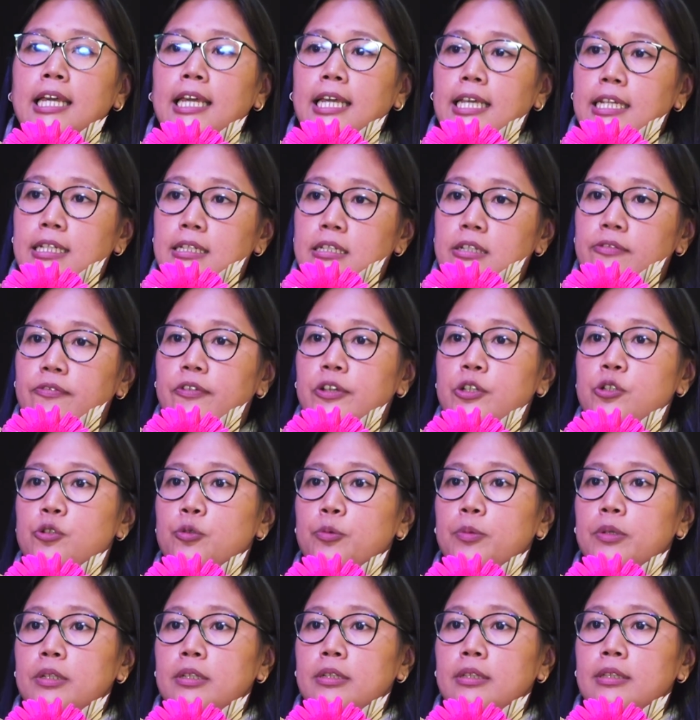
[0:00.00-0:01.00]

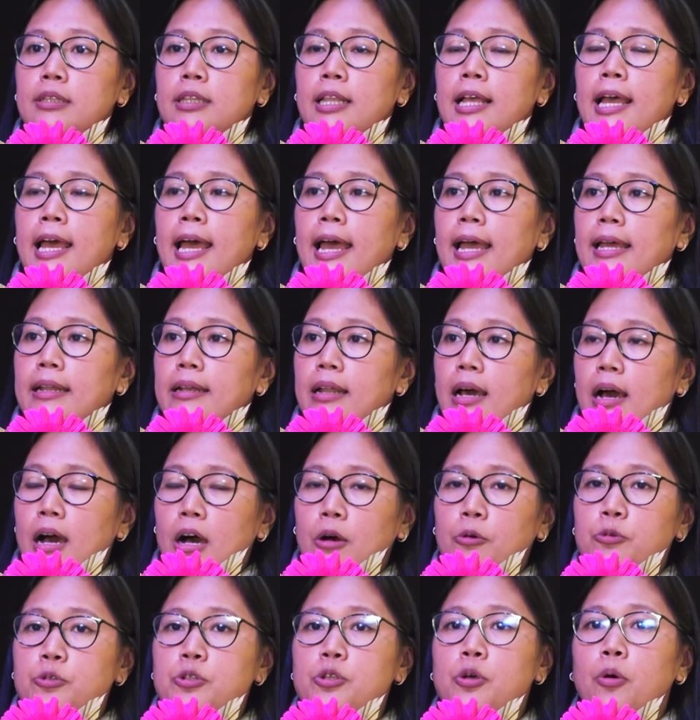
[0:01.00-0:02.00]
individual and
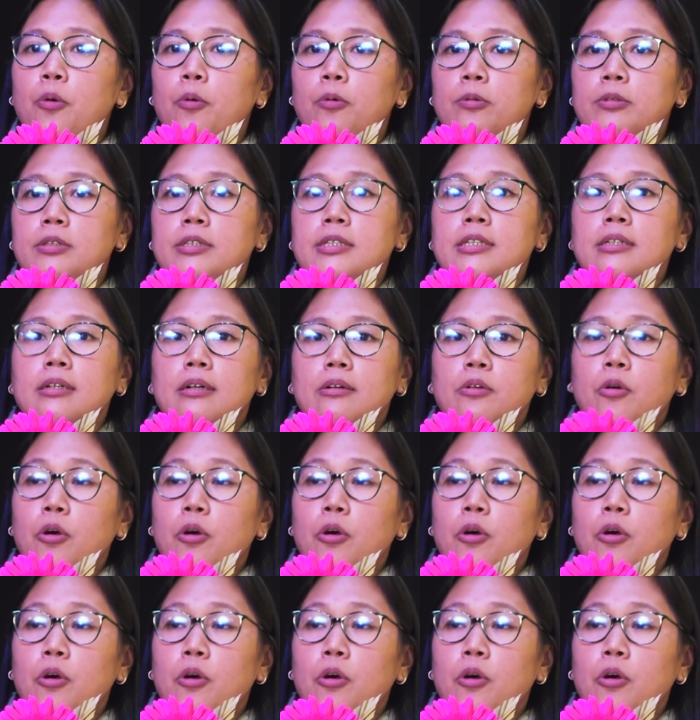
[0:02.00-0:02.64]
household